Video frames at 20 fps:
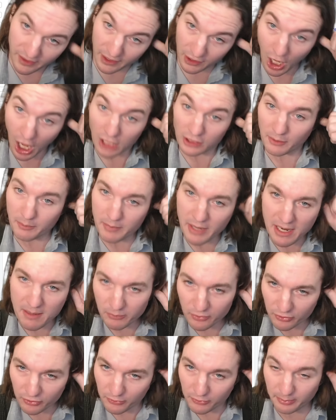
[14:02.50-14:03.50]
the column
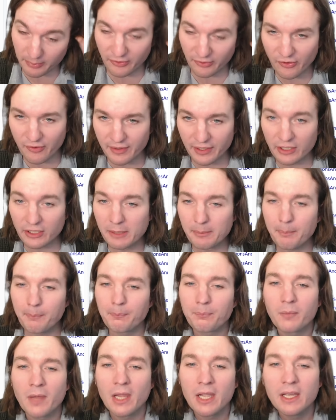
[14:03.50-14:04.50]
names specifically,
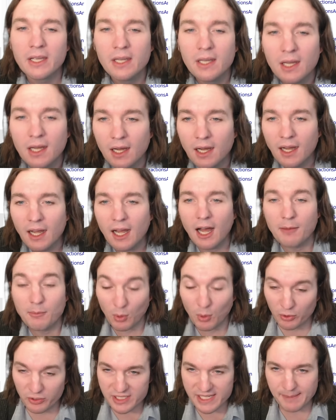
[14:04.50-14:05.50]

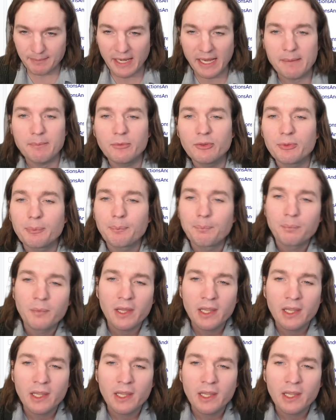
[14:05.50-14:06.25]
or dim names.